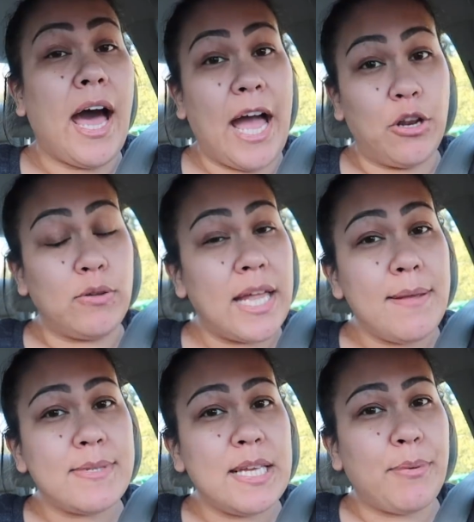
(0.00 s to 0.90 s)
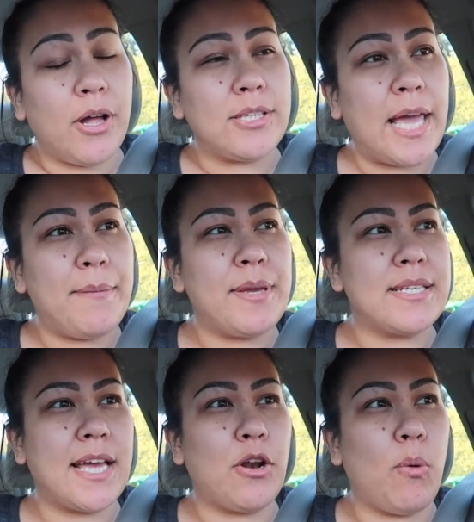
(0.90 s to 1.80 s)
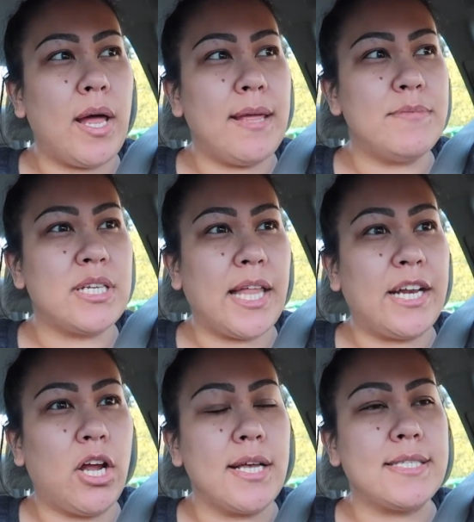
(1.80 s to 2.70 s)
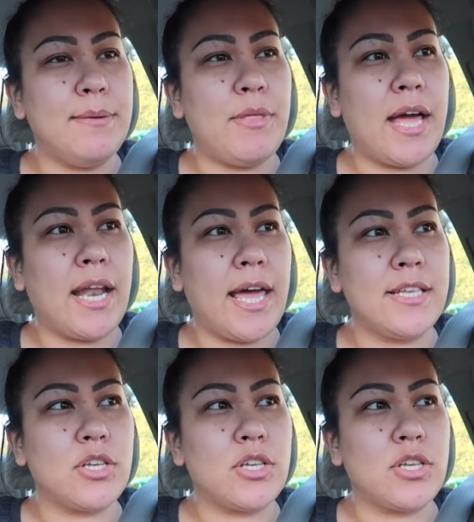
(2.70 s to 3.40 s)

I don't let him sleep all day because I don't want him to like not sleep that night.